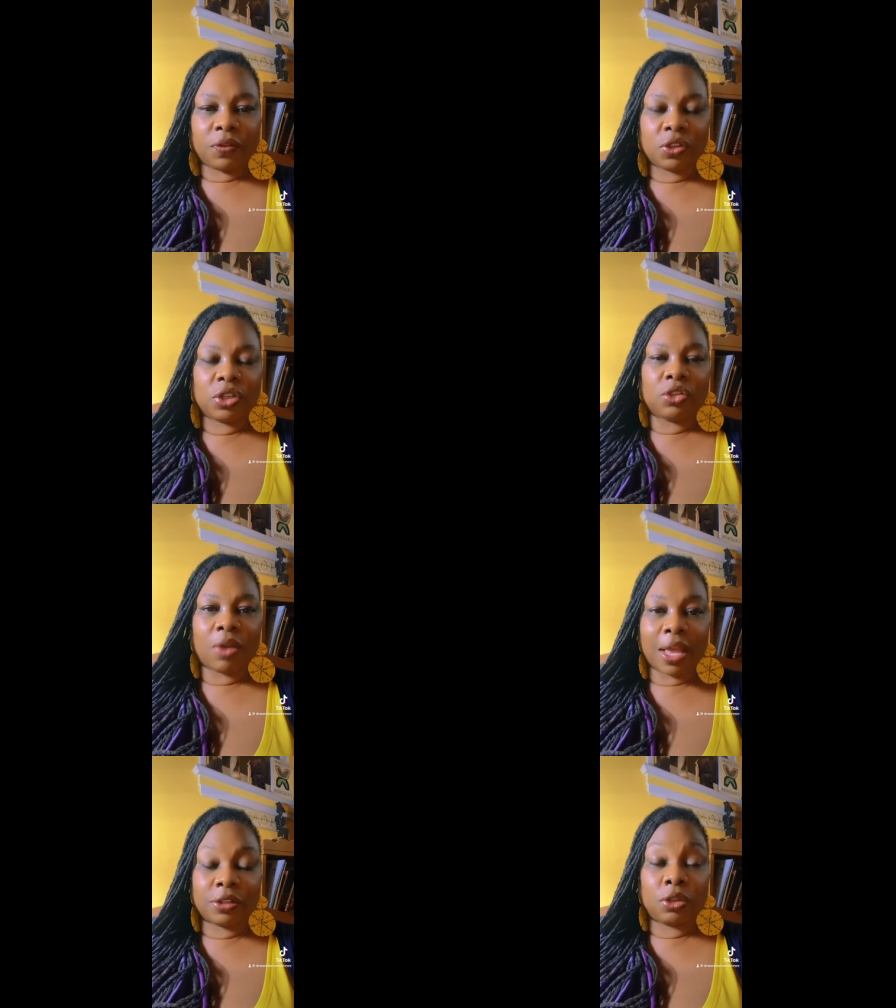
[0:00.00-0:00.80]
that she
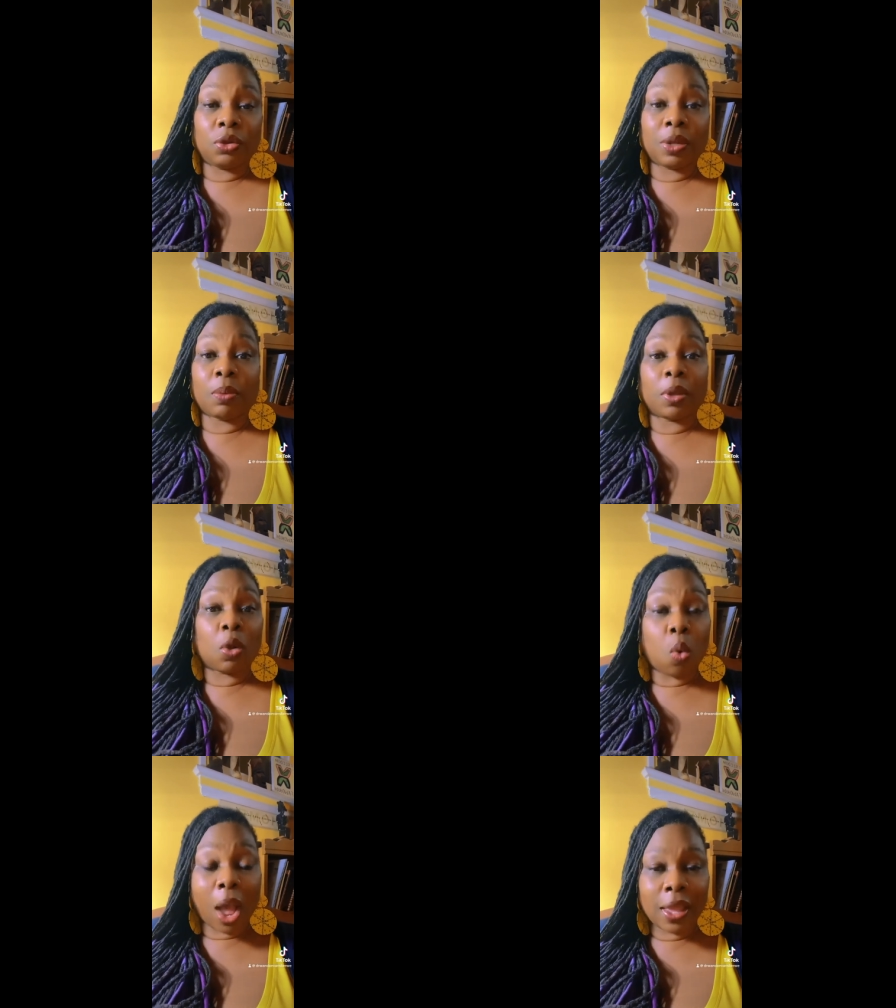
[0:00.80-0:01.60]
tries to do that
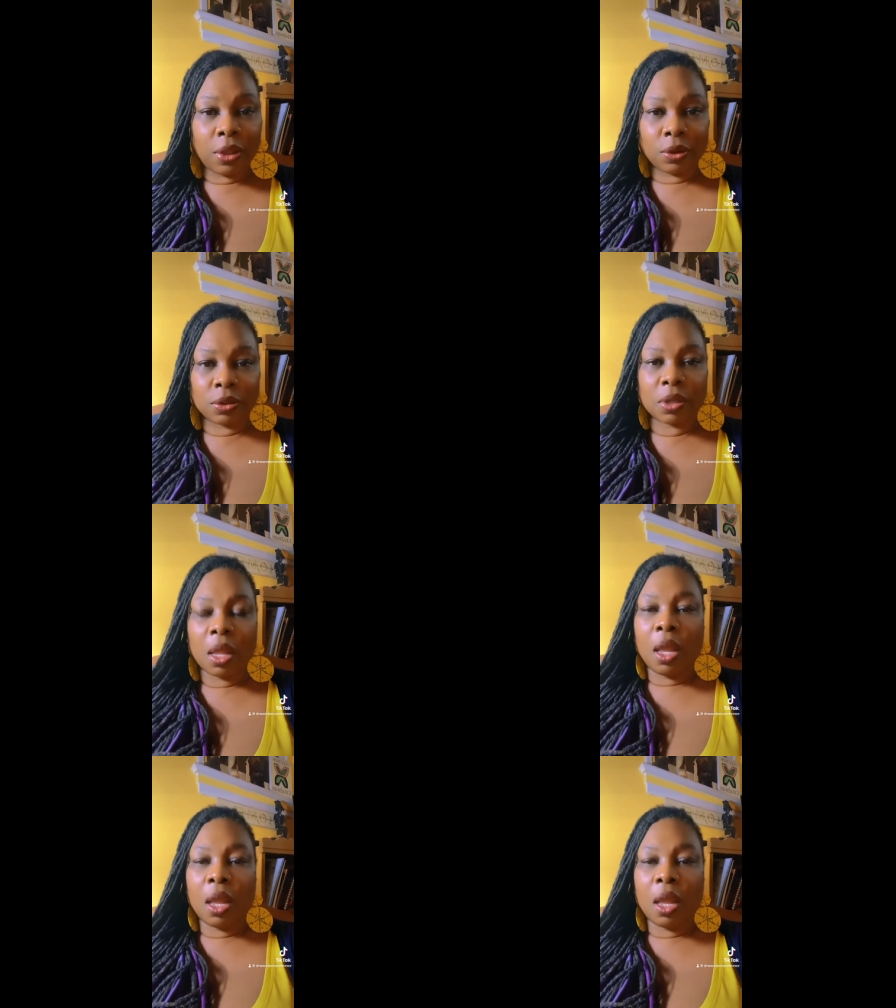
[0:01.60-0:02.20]
requires